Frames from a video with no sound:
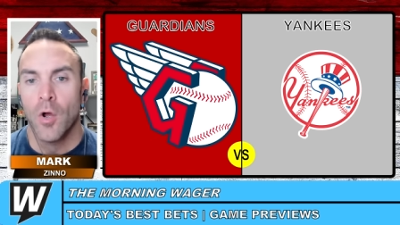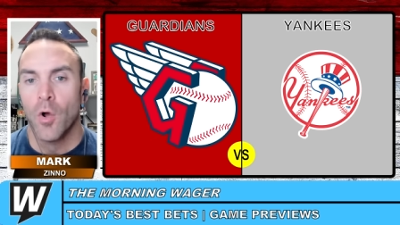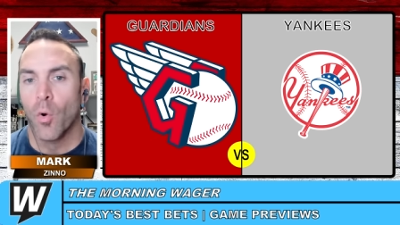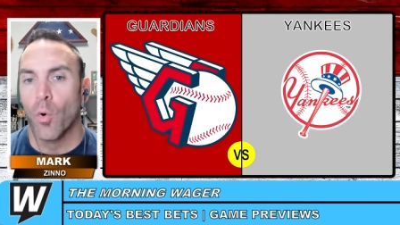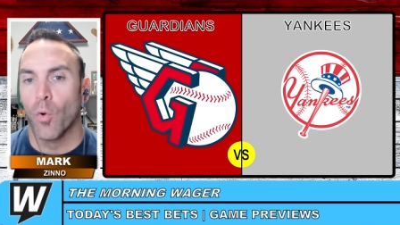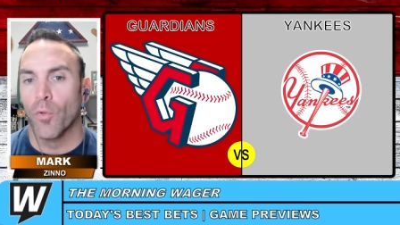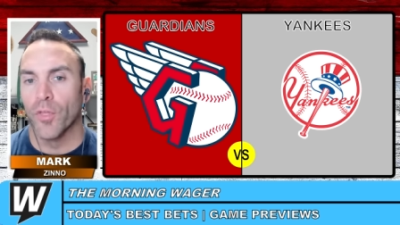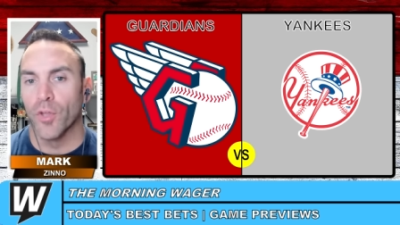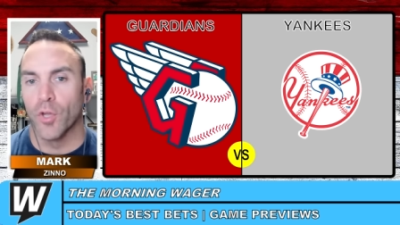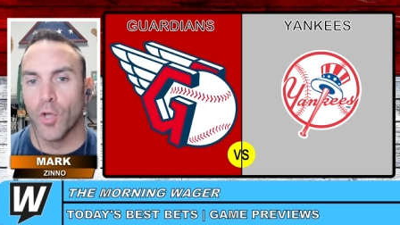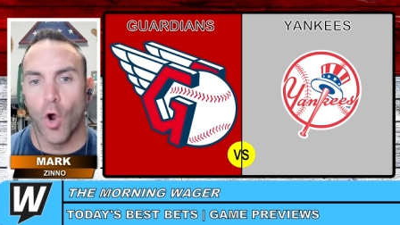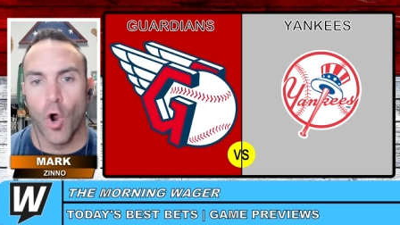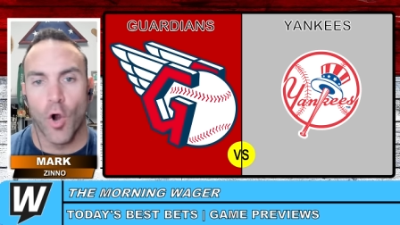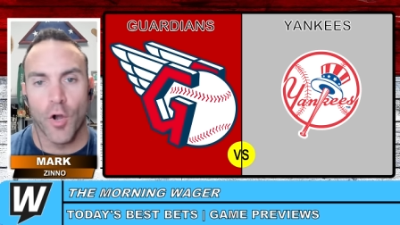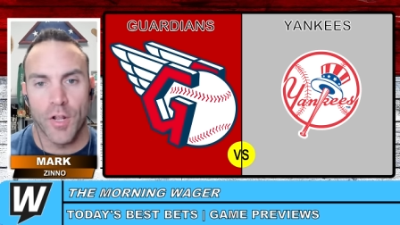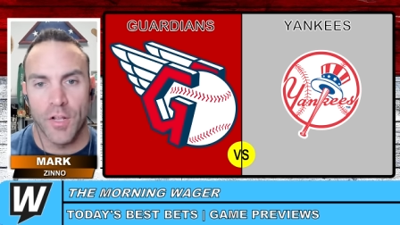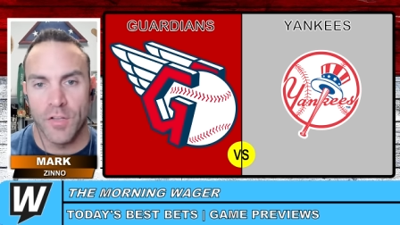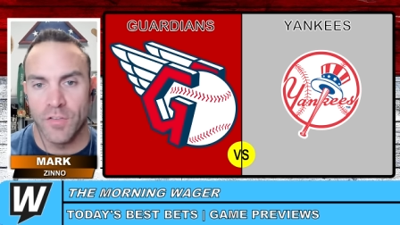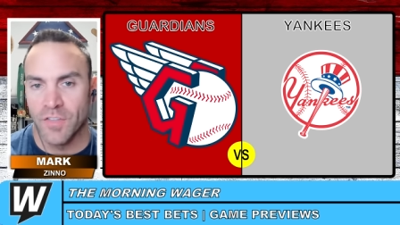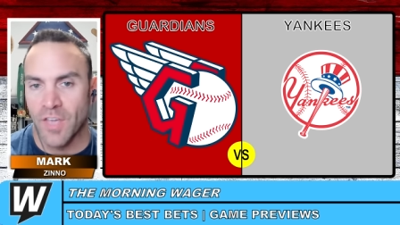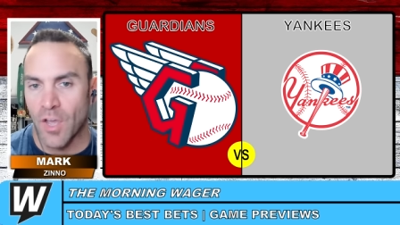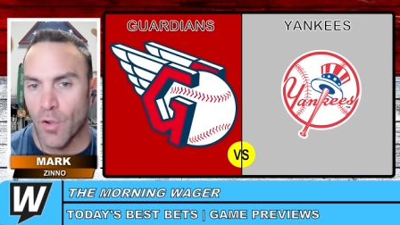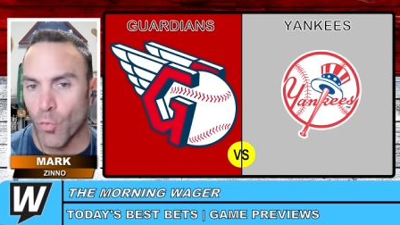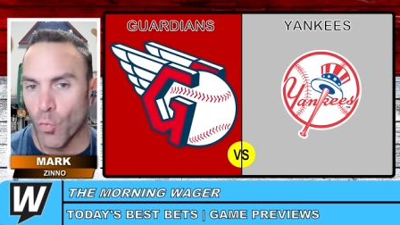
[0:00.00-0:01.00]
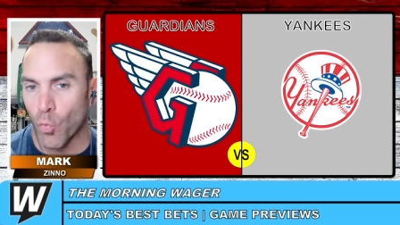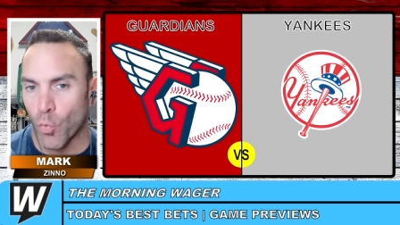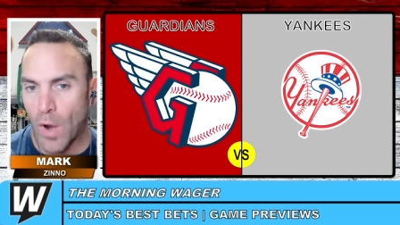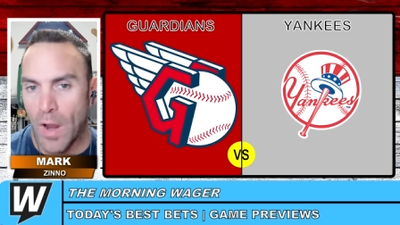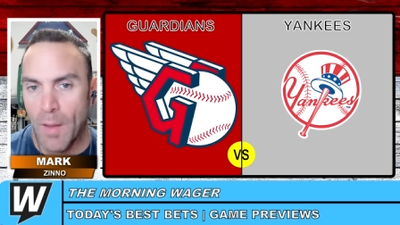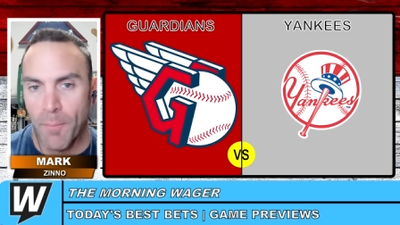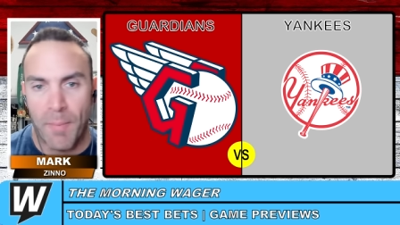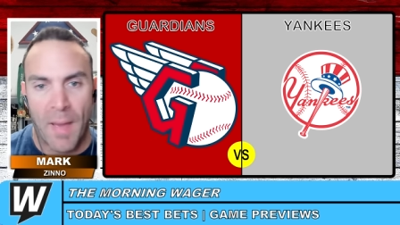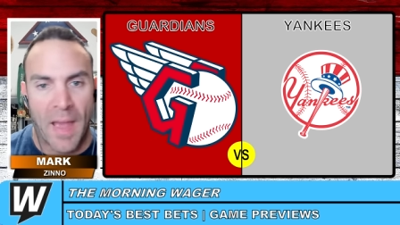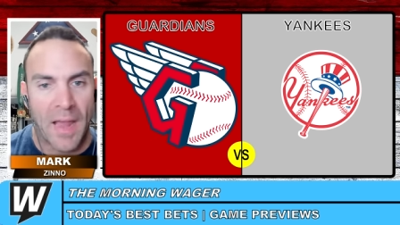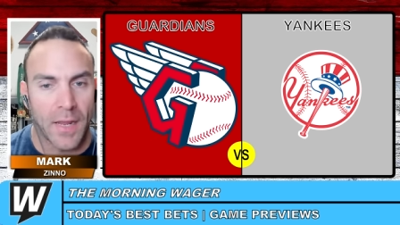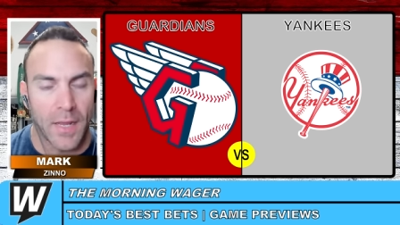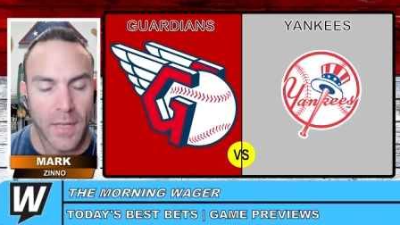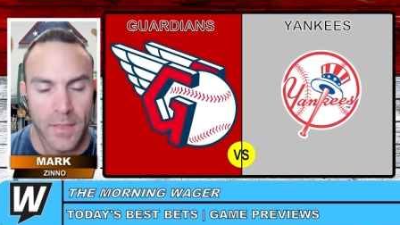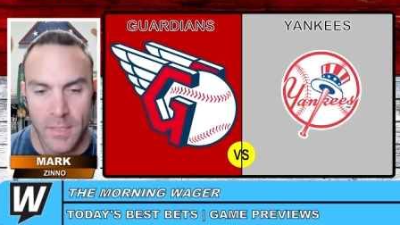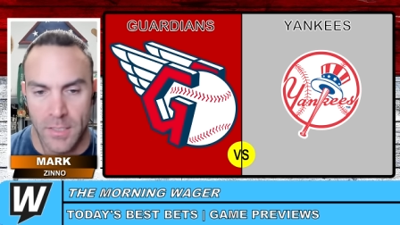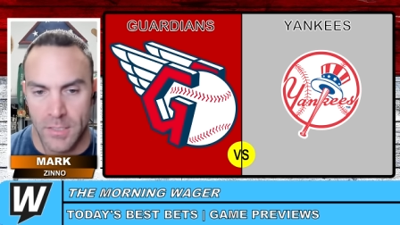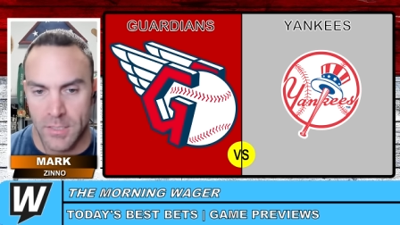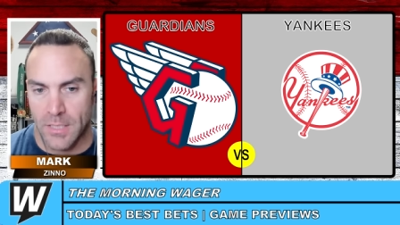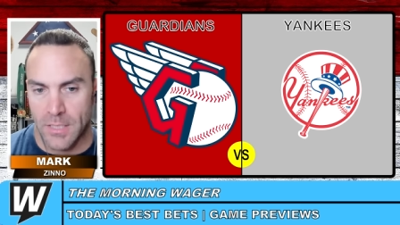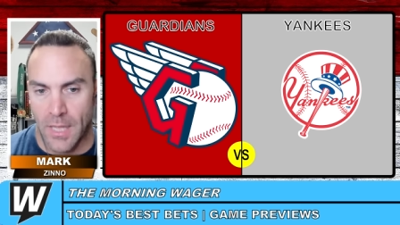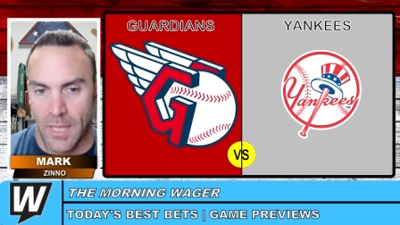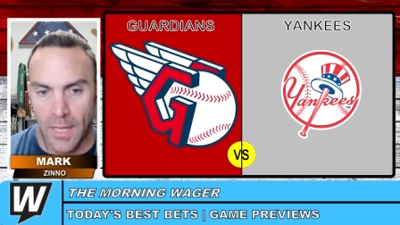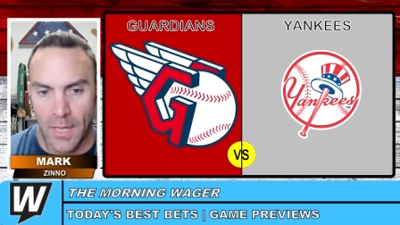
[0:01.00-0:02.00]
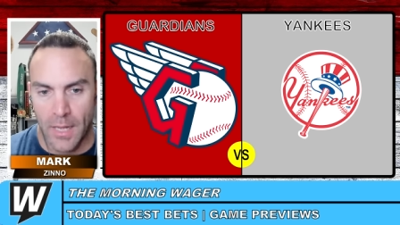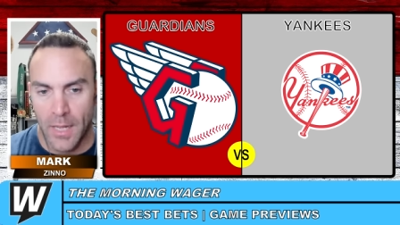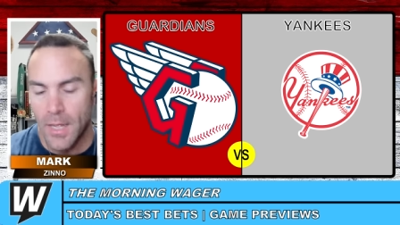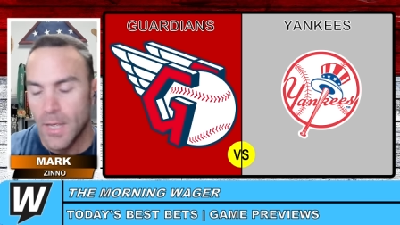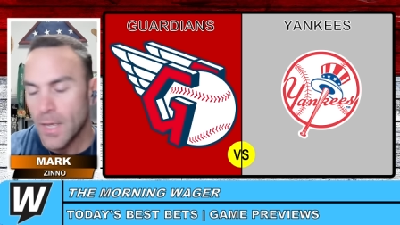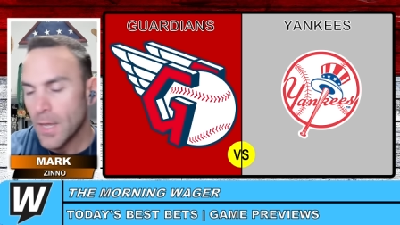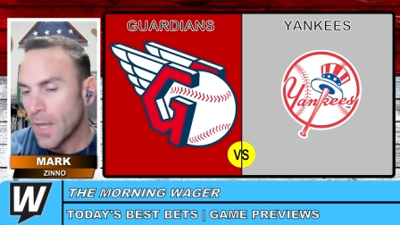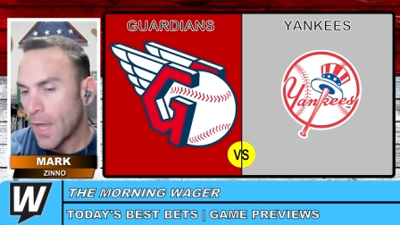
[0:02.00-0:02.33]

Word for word: or the Guardians get right back in this thing